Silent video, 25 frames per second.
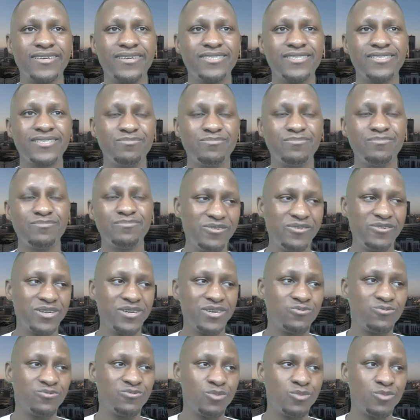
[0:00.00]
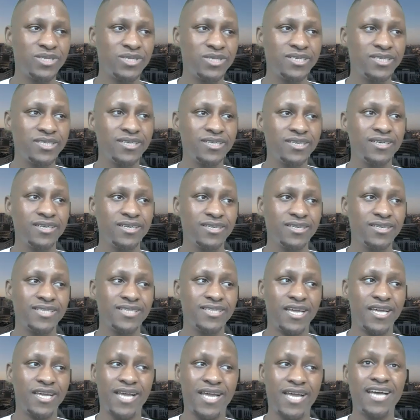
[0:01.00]
to marry a woman
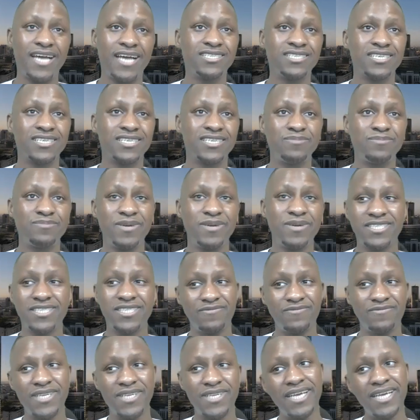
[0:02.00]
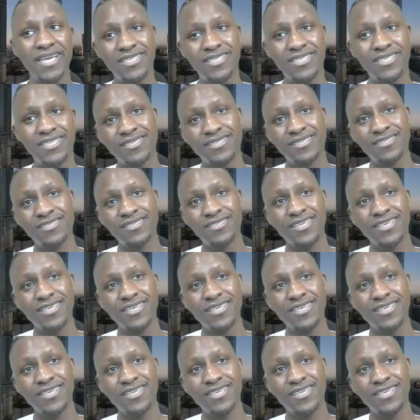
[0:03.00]
that has expensive tastes,